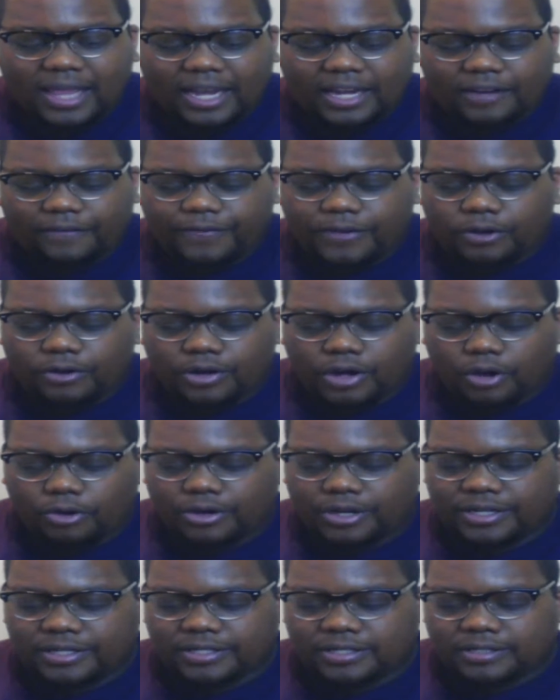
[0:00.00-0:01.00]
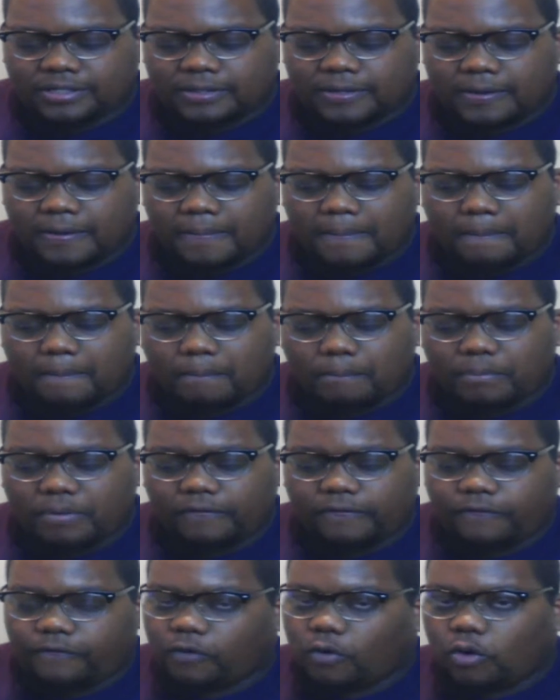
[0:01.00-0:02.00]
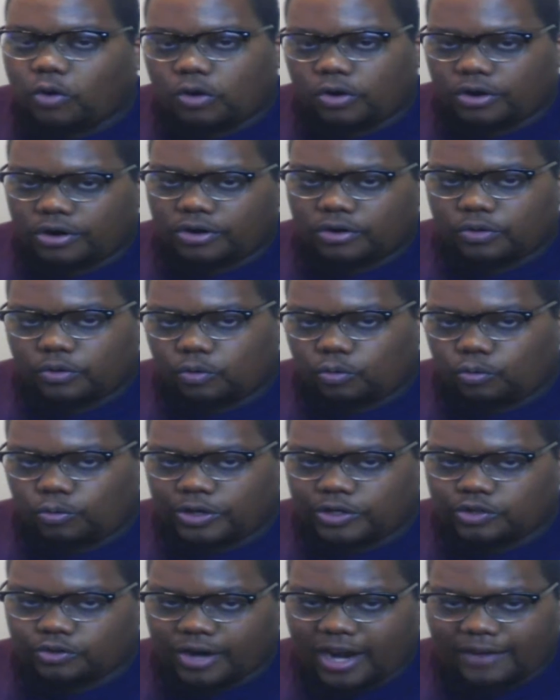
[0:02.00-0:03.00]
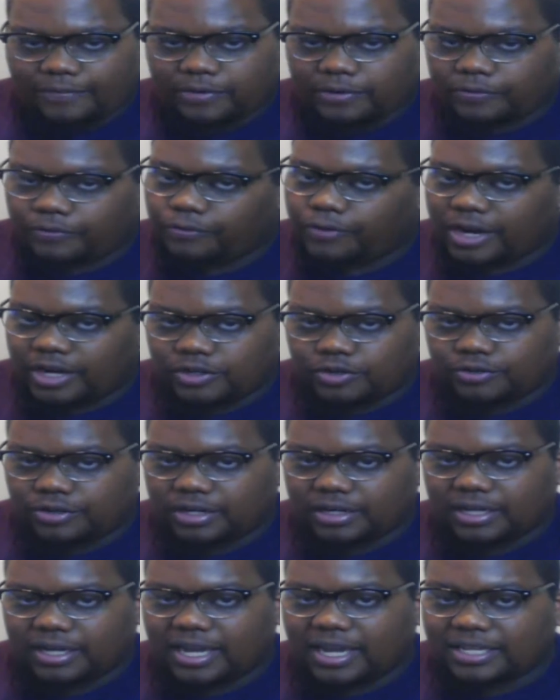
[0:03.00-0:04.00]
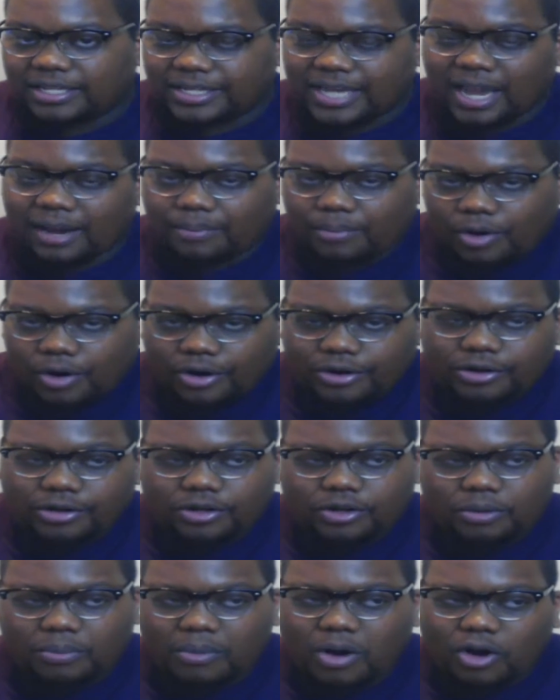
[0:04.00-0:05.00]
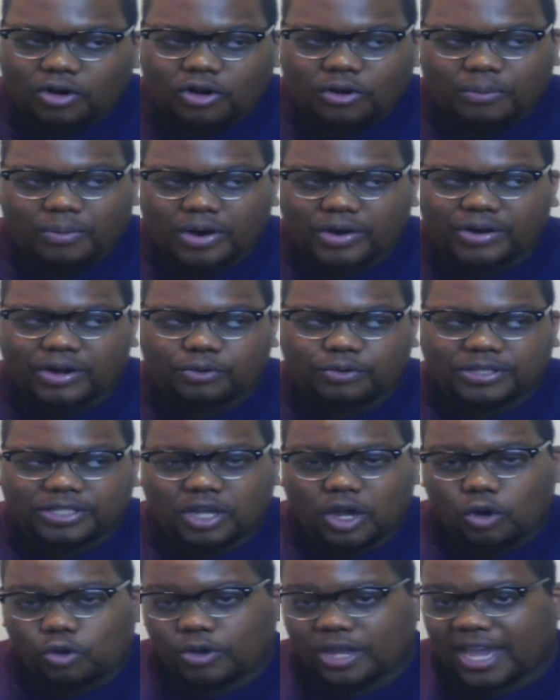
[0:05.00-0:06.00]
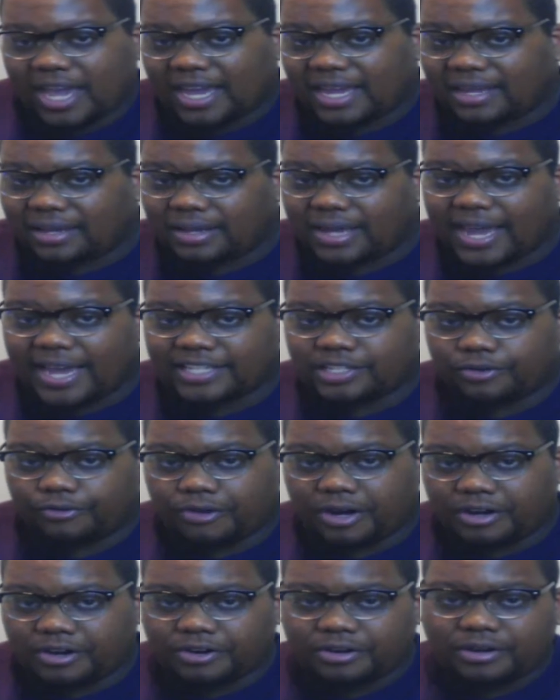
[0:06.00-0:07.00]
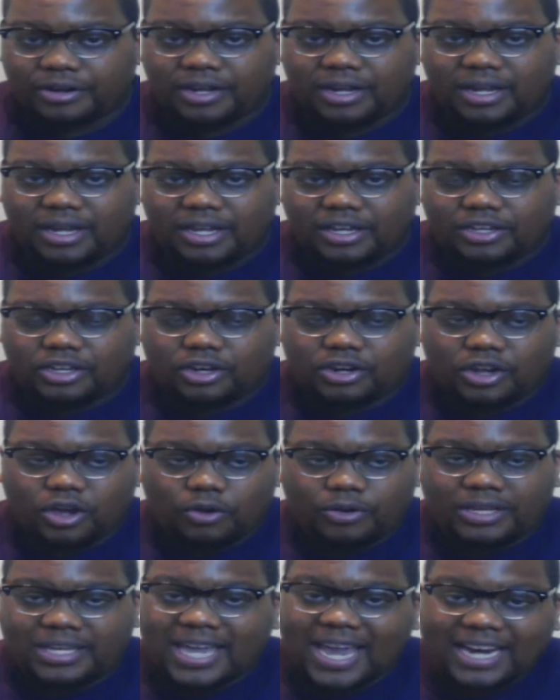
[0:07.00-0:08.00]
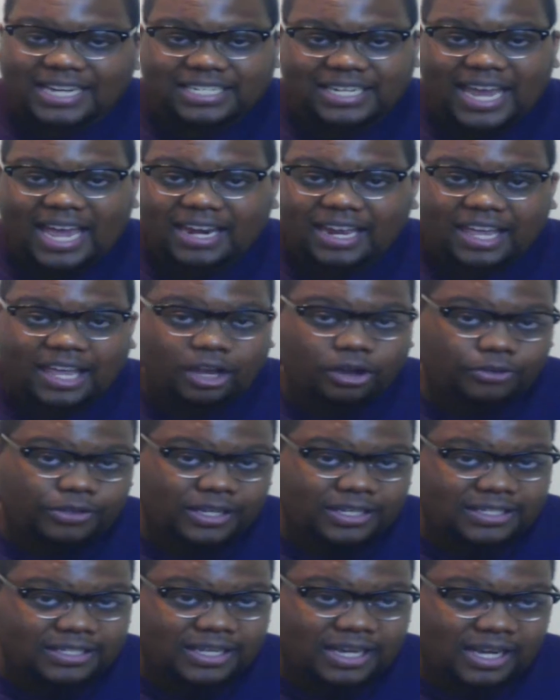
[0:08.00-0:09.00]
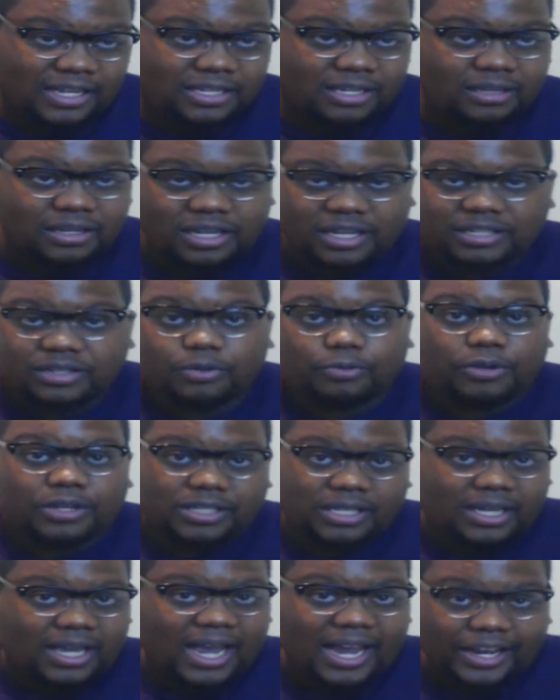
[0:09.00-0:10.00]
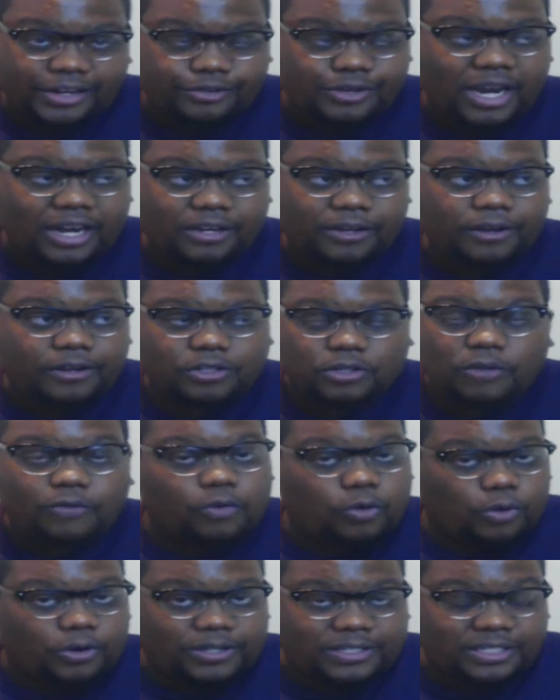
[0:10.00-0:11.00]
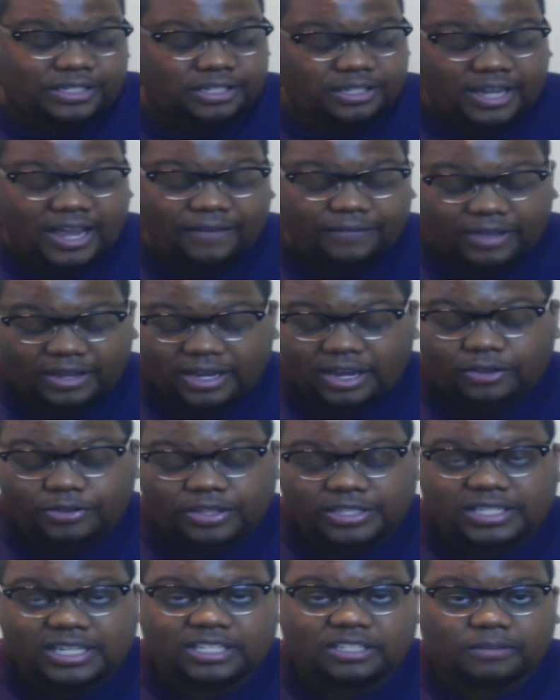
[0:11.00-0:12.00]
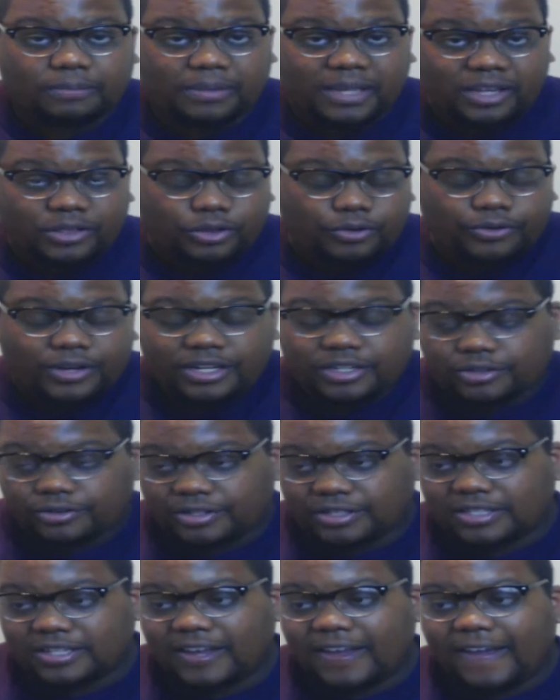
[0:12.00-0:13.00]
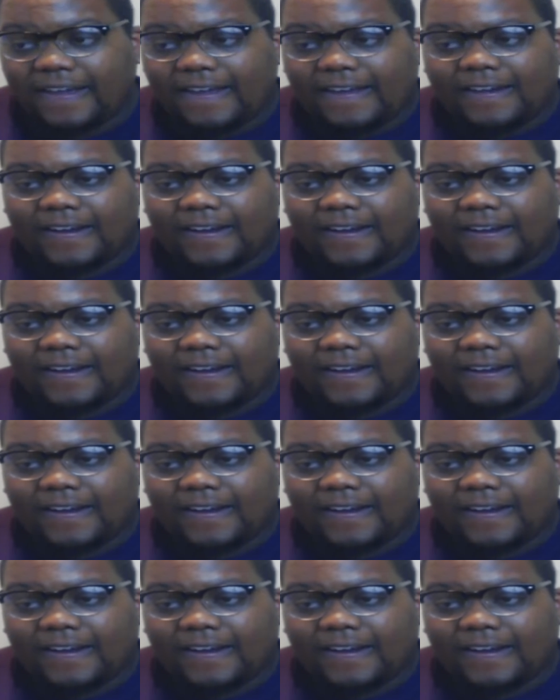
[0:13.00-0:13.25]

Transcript: Like, if you noticed, before we drafted Frederick and Zach Martin, DeMarco Murray was okay as a runner. You know, he actually had a healthy season because it was a contract year, so of course he's going to have a healthy season playing through injuries.